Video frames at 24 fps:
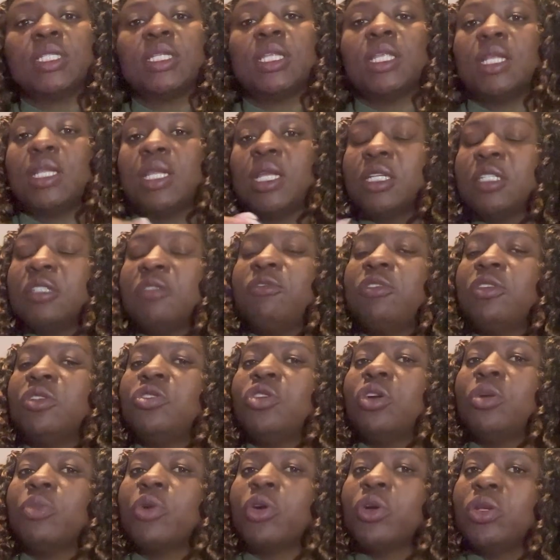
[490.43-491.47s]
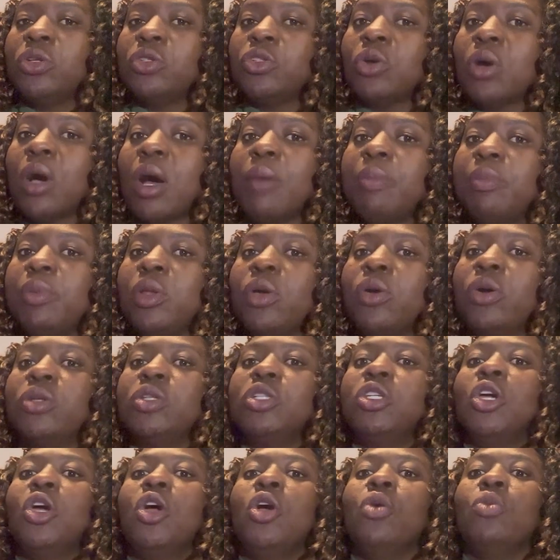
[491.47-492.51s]
The next video I'm going to upload
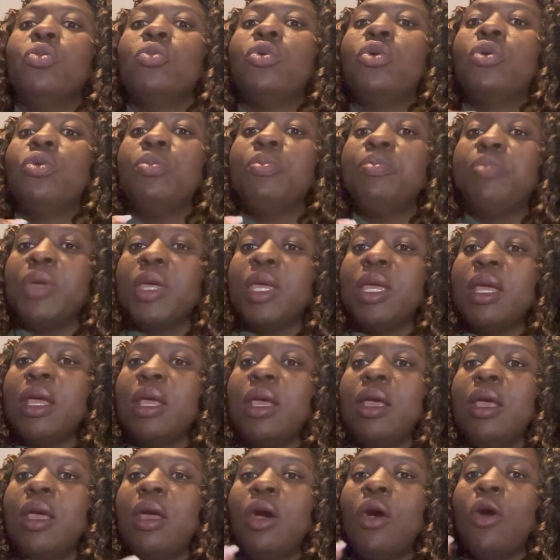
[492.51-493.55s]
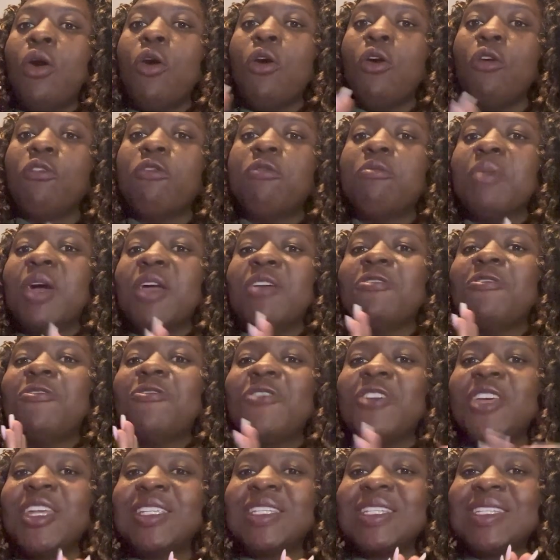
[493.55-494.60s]
will be of my
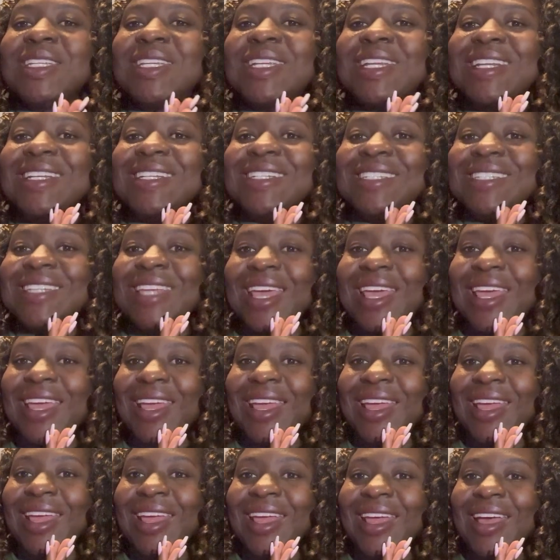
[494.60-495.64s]
first day